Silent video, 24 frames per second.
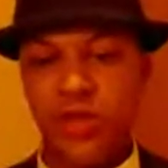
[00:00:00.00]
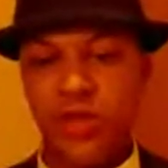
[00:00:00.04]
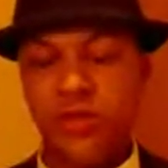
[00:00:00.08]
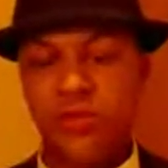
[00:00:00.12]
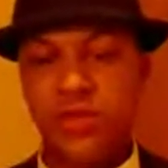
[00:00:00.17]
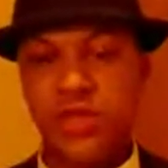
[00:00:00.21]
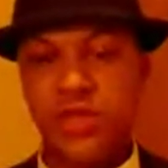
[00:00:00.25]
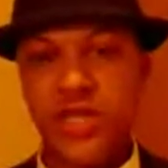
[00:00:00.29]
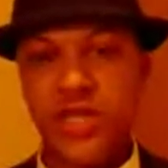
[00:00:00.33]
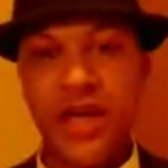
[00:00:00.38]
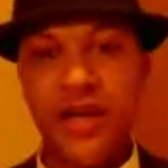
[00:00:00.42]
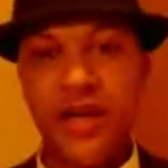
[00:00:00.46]

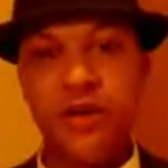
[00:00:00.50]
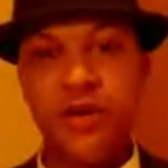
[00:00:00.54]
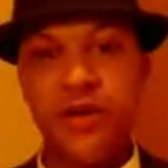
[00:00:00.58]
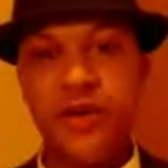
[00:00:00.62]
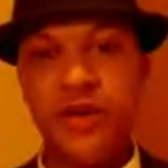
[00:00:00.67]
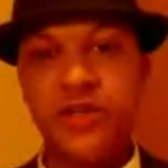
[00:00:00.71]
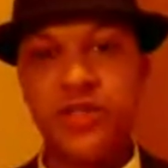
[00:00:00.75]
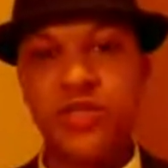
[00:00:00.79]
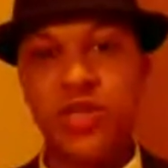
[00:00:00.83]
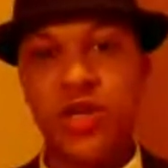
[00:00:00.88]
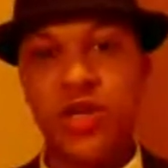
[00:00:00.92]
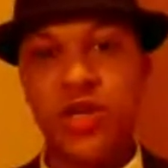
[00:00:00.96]
William
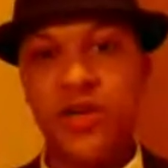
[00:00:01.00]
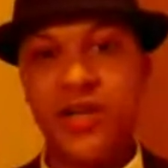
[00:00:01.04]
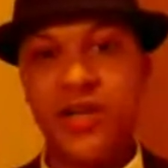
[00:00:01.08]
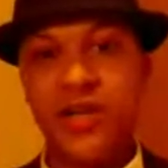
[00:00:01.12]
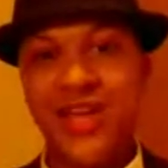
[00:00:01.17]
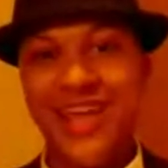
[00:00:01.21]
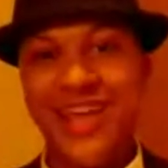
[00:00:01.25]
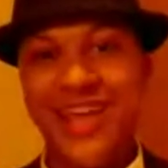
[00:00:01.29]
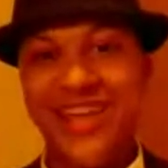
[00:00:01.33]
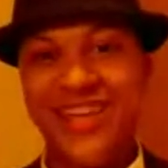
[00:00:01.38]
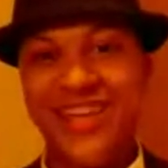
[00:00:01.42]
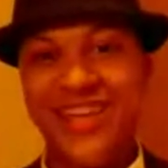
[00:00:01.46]
Shatner has
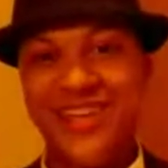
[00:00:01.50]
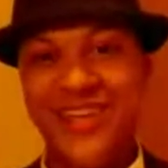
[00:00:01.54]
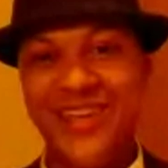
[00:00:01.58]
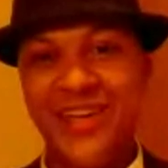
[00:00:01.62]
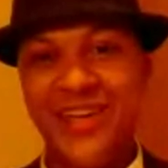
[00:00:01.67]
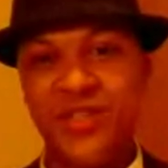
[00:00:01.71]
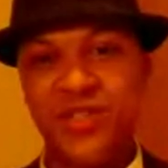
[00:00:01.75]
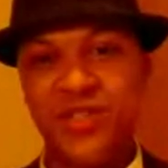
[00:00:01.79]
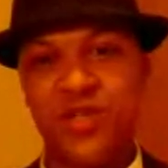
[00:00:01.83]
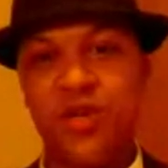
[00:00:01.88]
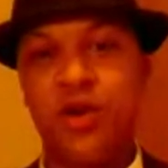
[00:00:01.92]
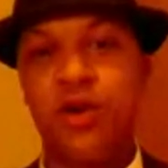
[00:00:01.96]
started
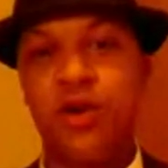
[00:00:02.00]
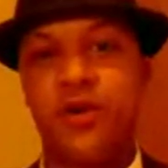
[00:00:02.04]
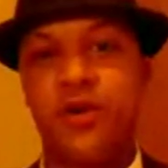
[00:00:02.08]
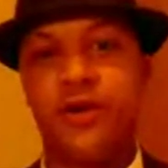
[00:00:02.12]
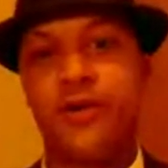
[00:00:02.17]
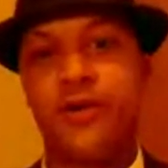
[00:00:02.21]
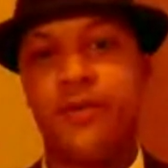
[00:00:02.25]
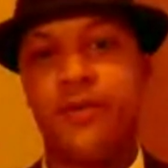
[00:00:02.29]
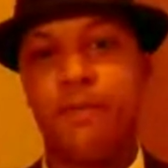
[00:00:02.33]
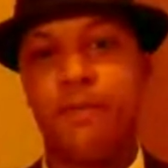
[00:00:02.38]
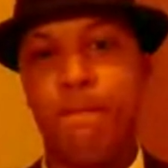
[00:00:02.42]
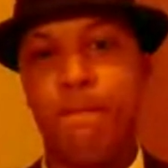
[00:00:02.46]
a
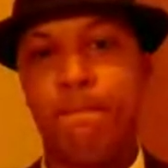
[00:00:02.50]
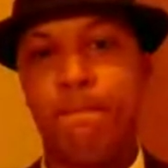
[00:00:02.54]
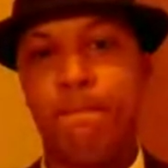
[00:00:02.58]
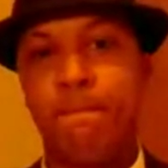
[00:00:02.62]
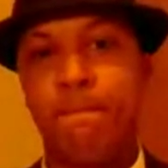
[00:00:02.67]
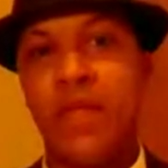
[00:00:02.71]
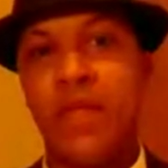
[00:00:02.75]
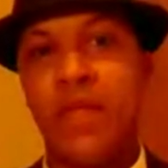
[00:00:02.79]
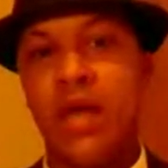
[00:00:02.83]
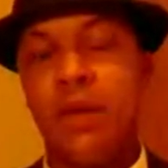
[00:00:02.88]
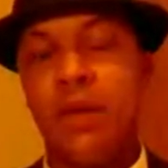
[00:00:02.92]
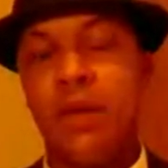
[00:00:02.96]
Kickstarter.
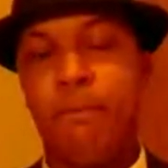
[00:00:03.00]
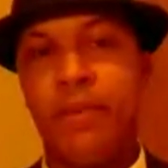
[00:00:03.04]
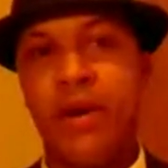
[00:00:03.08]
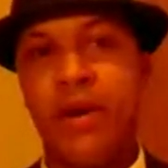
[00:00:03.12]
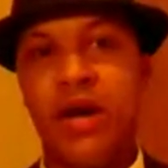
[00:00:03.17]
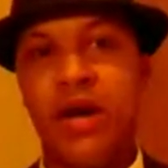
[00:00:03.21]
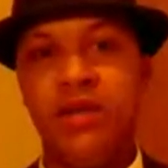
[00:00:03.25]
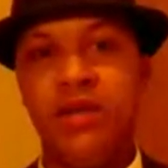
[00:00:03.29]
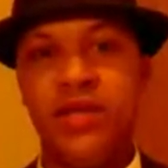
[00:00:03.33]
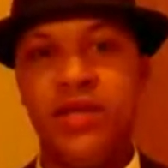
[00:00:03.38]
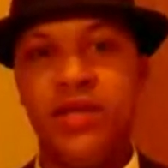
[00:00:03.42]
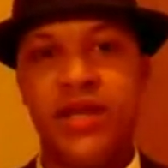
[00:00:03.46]

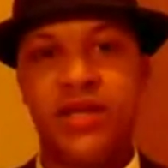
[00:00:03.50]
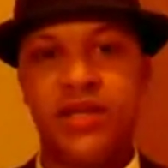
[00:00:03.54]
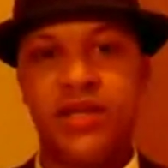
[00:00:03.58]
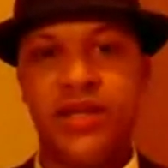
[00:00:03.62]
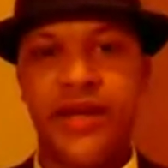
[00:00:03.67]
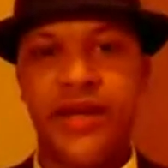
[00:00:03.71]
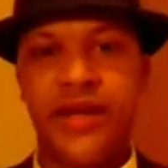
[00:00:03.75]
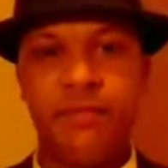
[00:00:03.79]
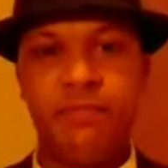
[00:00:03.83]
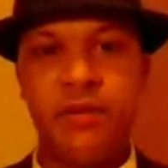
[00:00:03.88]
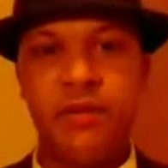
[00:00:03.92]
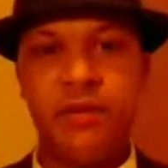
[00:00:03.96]
But
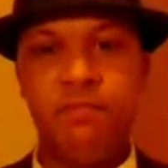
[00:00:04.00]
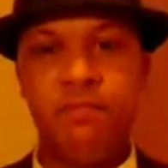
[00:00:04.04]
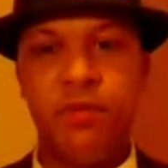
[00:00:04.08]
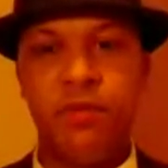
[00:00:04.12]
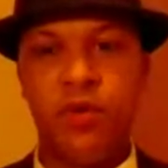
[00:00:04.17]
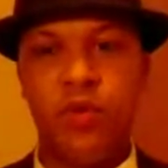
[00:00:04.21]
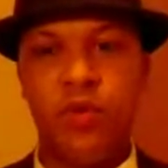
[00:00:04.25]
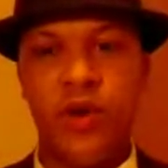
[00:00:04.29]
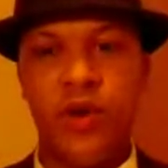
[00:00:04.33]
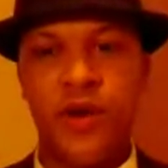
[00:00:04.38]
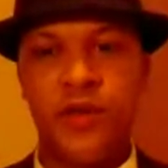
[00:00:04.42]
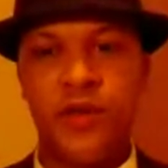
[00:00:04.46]
unlike a lot of
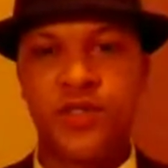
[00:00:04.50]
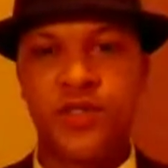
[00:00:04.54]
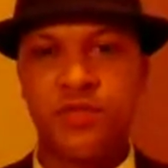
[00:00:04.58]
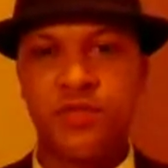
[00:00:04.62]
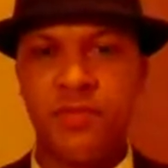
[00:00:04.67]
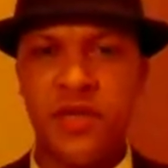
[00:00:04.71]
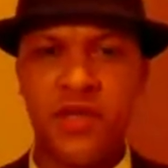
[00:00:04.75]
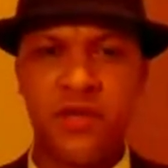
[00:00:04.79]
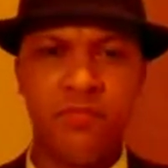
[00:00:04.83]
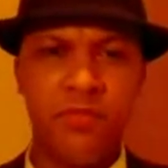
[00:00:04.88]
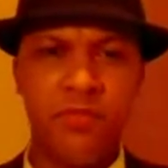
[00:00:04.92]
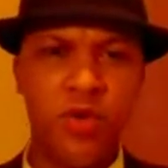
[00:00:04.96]
people where
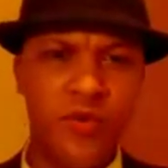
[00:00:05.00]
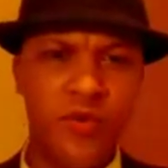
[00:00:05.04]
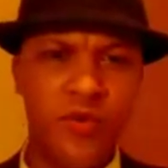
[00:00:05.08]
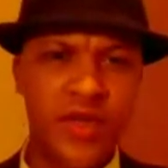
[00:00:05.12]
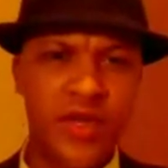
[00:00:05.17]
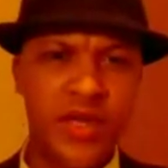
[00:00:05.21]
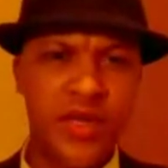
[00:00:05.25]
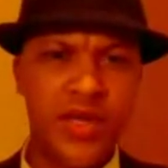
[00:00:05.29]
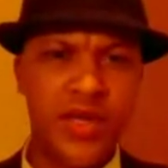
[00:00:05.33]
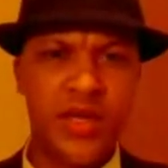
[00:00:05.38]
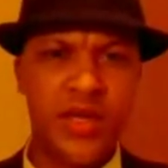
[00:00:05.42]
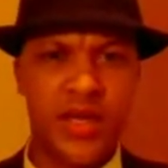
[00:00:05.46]
it's to make a
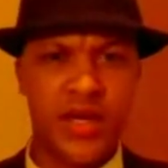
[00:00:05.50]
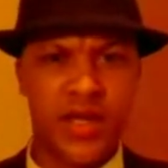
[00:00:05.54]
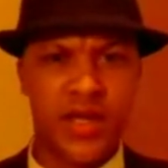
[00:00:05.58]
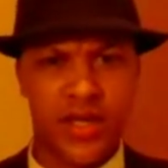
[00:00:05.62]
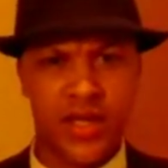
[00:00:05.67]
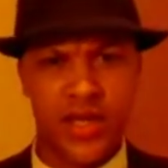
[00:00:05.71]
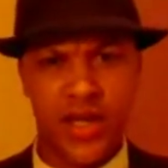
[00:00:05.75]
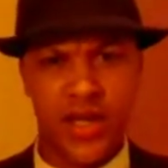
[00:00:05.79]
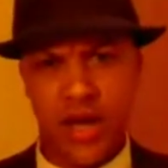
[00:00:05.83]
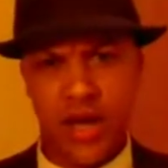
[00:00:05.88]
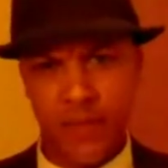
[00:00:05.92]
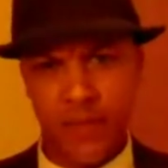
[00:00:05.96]
movie,
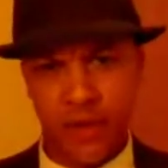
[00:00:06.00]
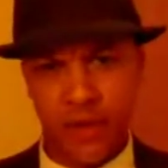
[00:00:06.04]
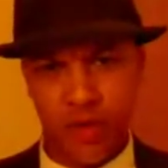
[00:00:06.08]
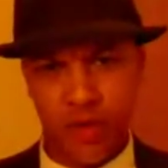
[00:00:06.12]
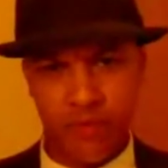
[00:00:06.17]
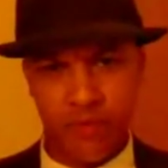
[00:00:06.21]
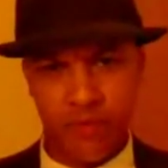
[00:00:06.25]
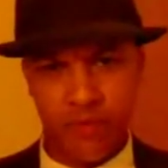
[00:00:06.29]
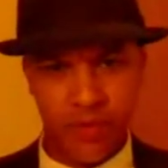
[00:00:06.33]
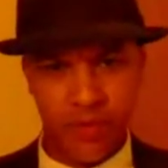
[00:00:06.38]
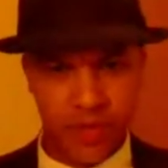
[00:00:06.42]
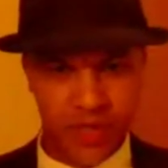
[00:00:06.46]
get a
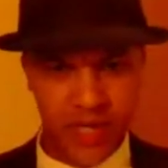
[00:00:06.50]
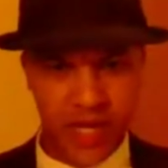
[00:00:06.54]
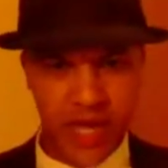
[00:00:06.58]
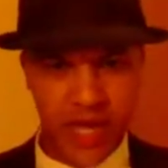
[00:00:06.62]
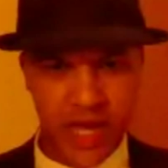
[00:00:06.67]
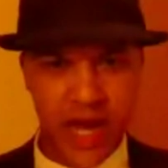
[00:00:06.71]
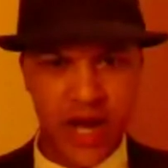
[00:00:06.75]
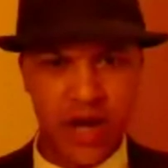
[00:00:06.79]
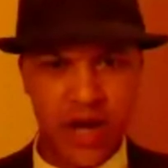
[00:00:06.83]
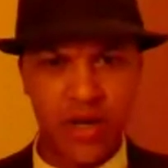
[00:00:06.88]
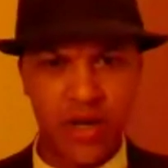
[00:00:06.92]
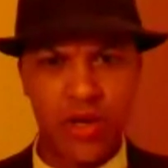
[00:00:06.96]
comic or a
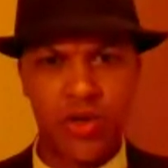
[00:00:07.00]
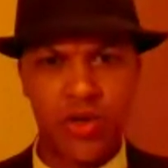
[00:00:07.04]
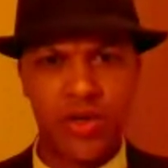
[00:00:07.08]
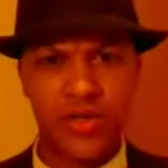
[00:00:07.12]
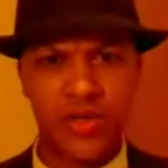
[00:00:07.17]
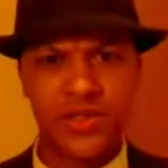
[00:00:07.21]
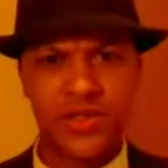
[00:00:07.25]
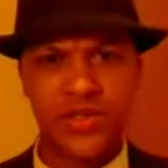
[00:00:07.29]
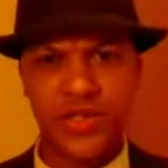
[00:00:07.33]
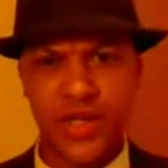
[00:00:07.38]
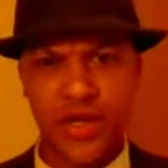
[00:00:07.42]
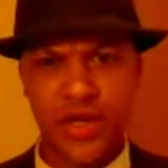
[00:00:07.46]
book out,
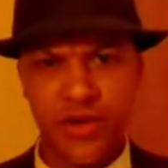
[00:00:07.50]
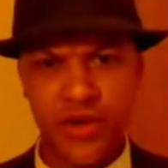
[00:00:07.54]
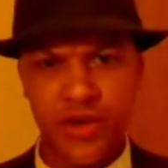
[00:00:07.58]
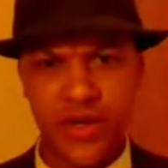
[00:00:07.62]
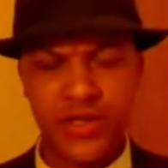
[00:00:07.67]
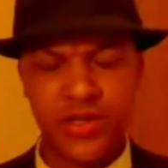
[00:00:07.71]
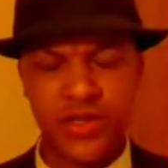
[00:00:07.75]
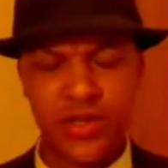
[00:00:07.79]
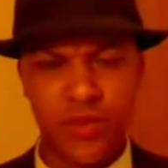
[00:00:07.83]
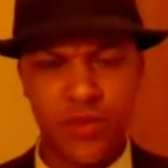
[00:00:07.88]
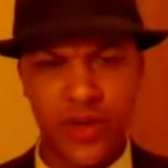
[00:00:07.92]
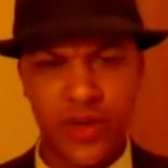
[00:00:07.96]
or a
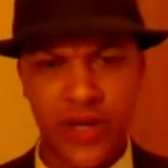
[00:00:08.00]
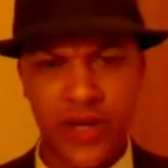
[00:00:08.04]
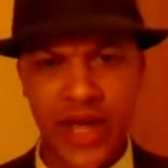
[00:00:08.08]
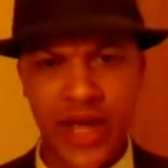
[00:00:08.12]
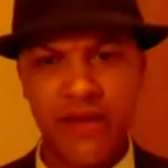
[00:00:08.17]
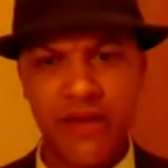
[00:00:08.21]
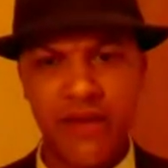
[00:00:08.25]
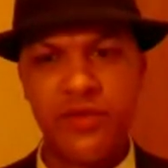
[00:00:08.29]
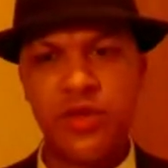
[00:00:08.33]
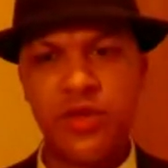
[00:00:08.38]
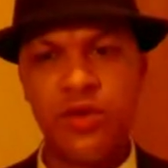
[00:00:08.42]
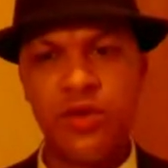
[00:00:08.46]
series or
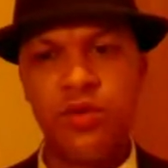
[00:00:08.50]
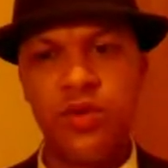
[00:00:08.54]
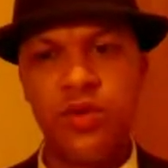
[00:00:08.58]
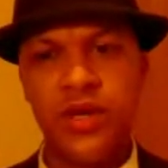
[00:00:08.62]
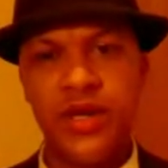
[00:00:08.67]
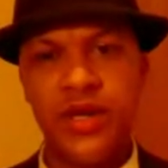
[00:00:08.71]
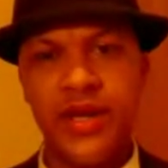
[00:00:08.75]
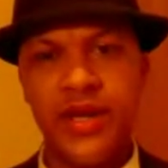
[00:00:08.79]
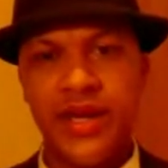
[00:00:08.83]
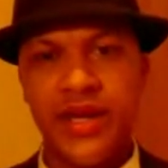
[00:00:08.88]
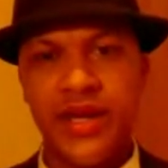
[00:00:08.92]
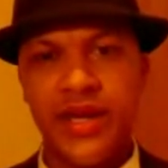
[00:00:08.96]
what have
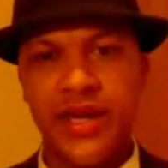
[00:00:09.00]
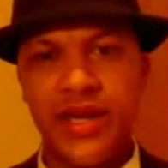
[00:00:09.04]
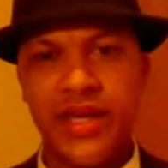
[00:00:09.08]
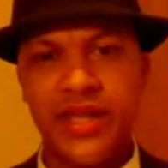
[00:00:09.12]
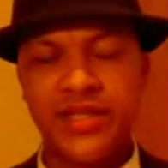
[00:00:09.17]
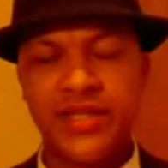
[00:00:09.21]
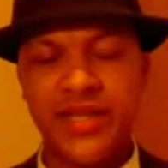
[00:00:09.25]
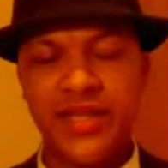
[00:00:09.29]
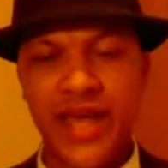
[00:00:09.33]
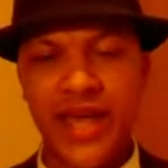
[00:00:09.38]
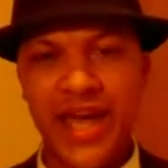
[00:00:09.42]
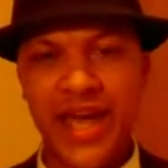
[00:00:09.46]
you,
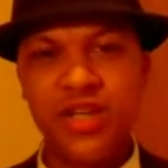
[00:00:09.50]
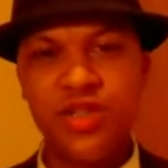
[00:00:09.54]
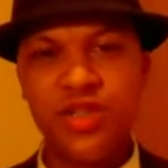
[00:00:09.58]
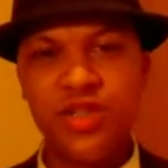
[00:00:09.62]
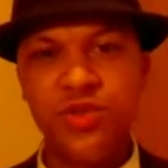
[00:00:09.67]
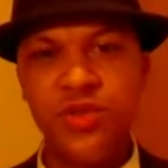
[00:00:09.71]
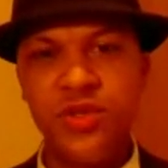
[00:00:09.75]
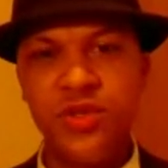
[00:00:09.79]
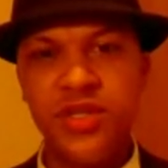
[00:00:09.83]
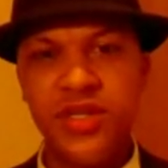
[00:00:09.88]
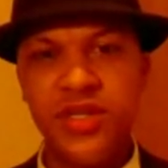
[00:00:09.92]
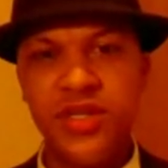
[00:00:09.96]
it's
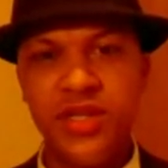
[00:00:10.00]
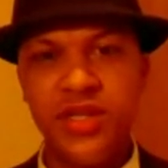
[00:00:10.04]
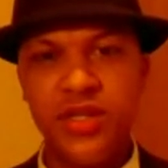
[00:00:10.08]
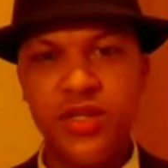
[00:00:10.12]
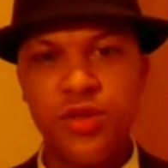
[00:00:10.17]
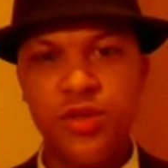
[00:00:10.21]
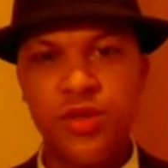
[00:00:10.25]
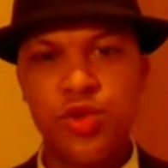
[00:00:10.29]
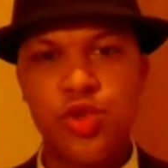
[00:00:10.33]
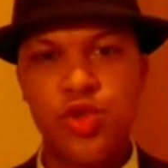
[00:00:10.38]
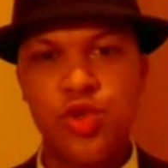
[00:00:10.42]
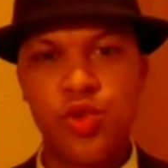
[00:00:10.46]

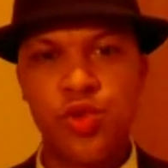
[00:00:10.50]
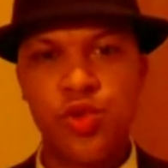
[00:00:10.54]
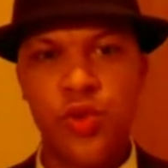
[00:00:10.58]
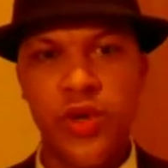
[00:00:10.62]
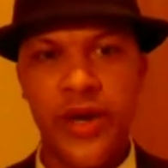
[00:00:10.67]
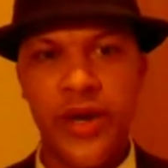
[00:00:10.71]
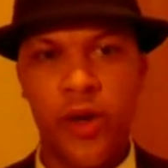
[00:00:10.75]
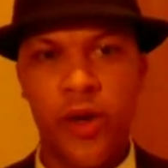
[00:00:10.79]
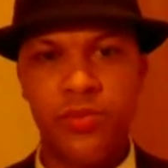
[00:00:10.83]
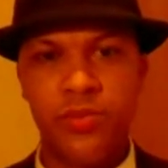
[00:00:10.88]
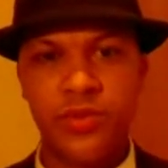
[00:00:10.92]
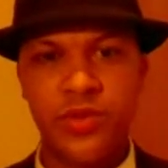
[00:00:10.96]
actually
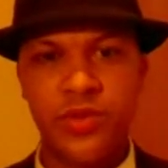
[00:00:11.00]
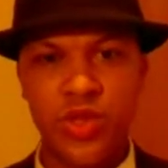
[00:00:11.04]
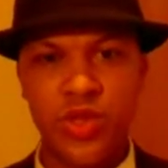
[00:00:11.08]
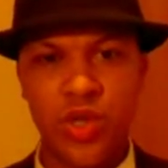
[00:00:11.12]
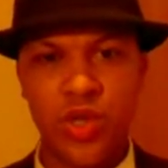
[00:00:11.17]
to help